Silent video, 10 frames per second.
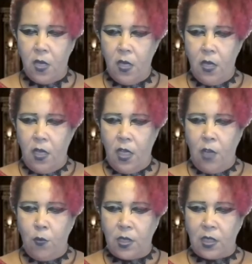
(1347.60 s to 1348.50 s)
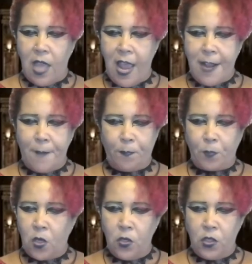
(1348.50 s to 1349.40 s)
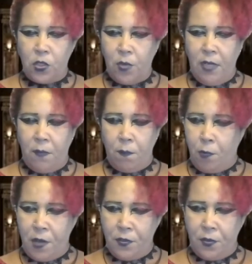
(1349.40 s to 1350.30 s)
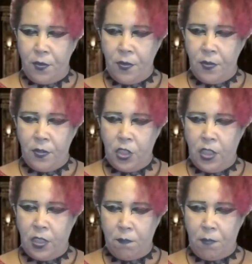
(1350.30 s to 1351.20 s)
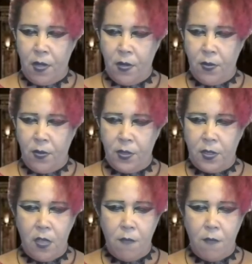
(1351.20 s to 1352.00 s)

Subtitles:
He was like her street brother, she supposed,